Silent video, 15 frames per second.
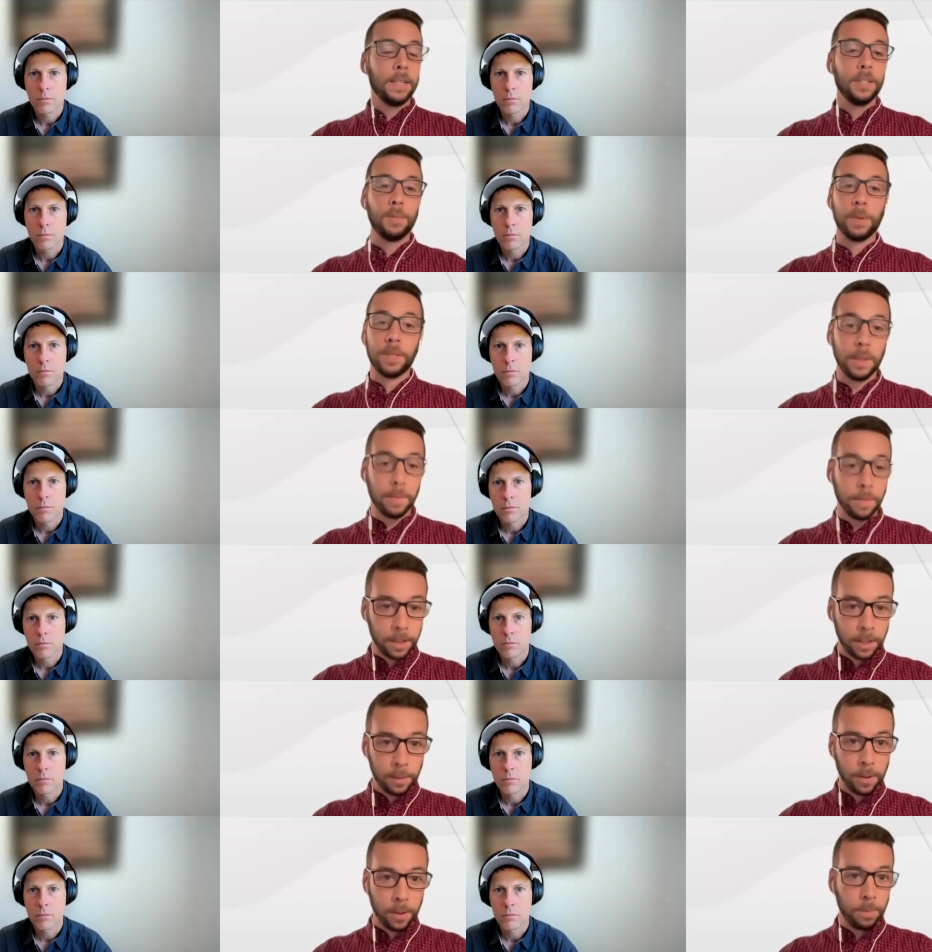
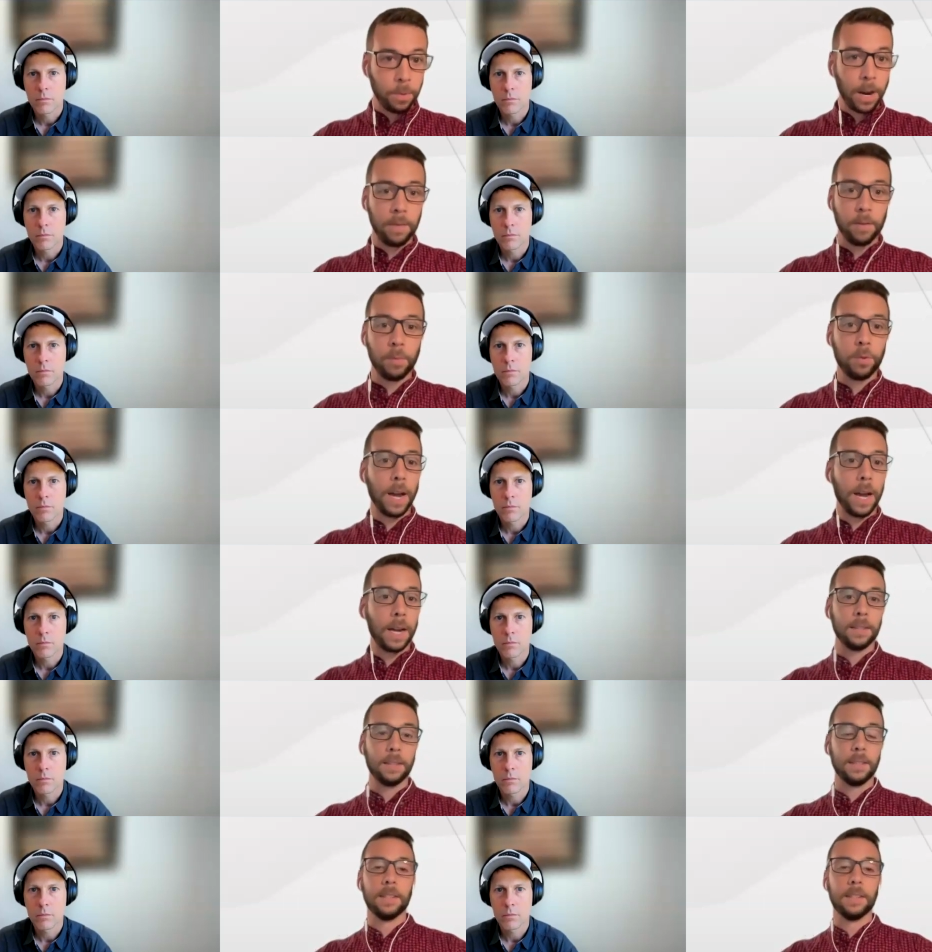Speaker 1: specifically with private
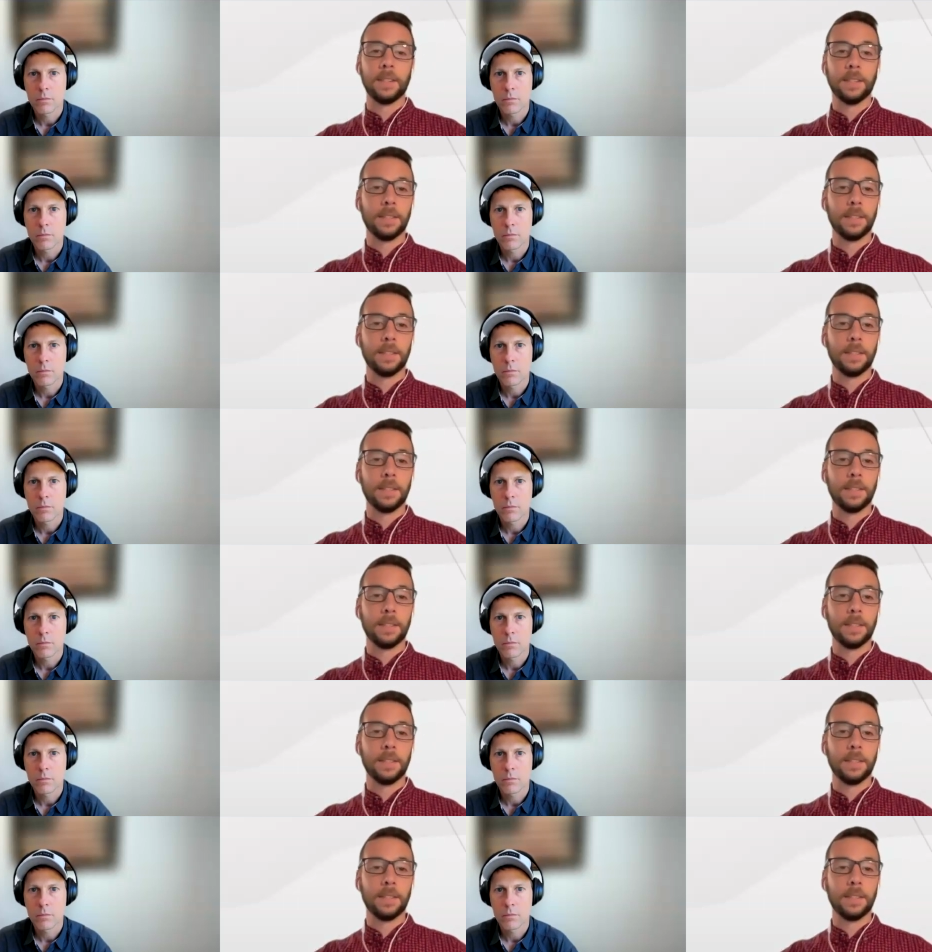practices.